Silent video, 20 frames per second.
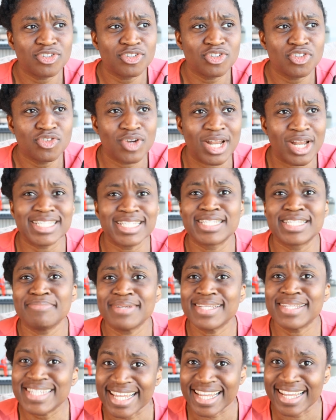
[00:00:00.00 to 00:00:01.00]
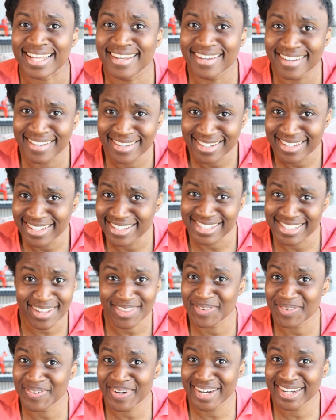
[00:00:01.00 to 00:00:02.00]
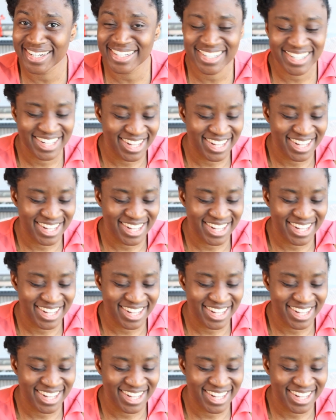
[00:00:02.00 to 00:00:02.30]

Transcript: transmitting. Is that the word?